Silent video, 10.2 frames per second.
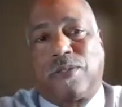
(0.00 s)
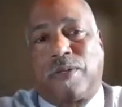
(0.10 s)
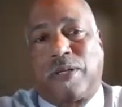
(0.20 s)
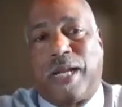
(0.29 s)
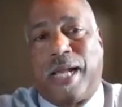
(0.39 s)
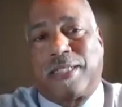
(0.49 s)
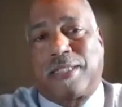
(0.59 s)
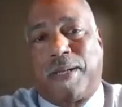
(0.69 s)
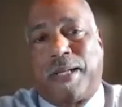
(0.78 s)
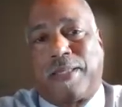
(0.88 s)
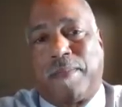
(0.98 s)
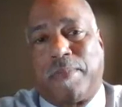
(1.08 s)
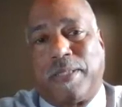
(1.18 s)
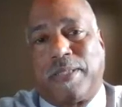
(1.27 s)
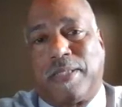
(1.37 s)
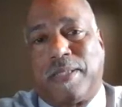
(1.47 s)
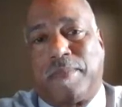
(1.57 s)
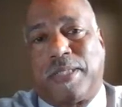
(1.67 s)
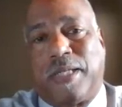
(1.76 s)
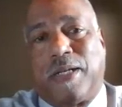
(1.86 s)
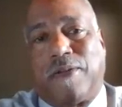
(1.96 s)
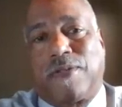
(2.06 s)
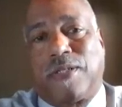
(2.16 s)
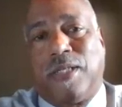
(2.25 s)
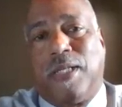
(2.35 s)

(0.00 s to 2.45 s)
We're going to ask about the business themselves.